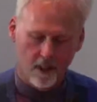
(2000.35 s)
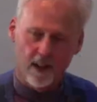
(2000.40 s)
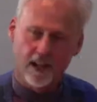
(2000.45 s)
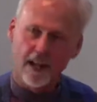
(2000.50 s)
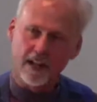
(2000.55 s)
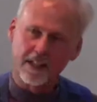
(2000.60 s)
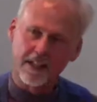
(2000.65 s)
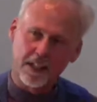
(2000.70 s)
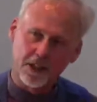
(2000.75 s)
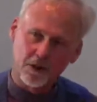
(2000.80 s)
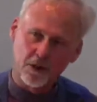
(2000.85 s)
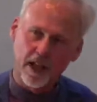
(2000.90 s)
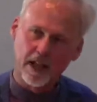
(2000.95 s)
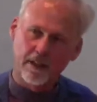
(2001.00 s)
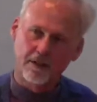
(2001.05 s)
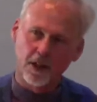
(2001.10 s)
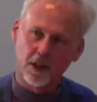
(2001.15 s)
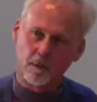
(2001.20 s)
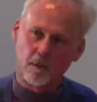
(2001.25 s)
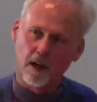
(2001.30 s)
And they
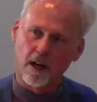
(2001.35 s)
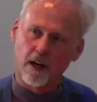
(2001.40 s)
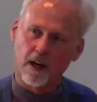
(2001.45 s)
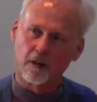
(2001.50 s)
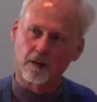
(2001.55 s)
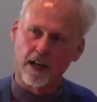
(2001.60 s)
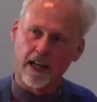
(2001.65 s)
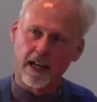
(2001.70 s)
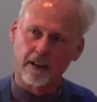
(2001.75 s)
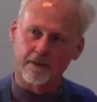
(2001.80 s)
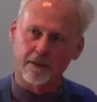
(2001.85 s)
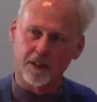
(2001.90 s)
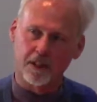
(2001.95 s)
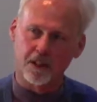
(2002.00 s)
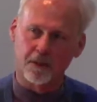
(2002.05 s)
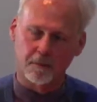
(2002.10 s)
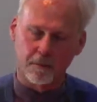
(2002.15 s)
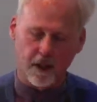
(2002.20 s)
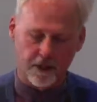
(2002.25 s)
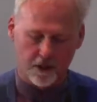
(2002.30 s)
travel around having
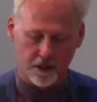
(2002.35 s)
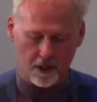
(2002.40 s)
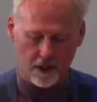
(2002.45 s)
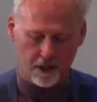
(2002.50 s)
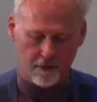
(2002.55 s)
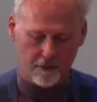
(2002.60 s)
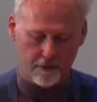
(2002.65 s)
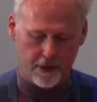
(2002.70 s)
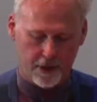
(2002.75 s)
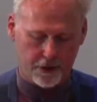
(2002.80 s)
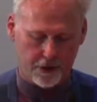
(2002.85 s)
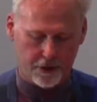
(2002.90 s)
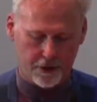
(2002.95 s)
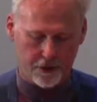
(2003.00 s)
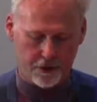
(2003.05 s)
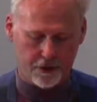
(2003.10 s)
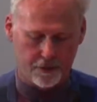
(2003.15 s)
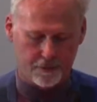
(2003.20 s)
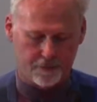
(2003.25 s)
special adventures.